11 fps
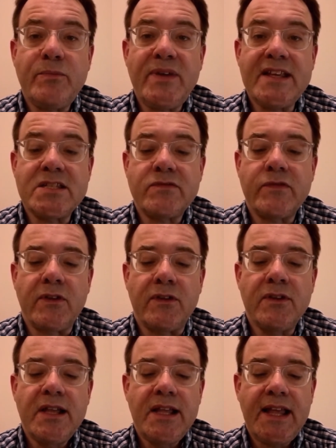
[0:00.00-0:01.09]
peaceful
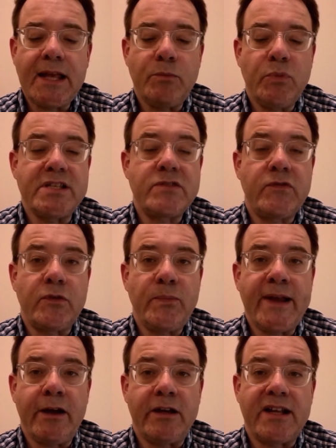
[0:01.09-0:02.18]
and blissful
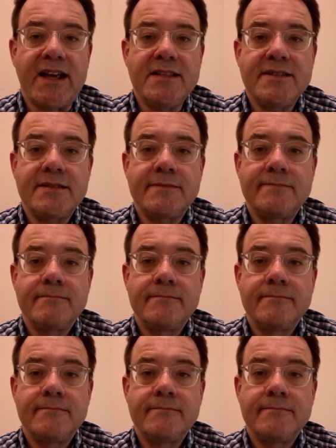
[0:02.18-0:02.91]
paradise?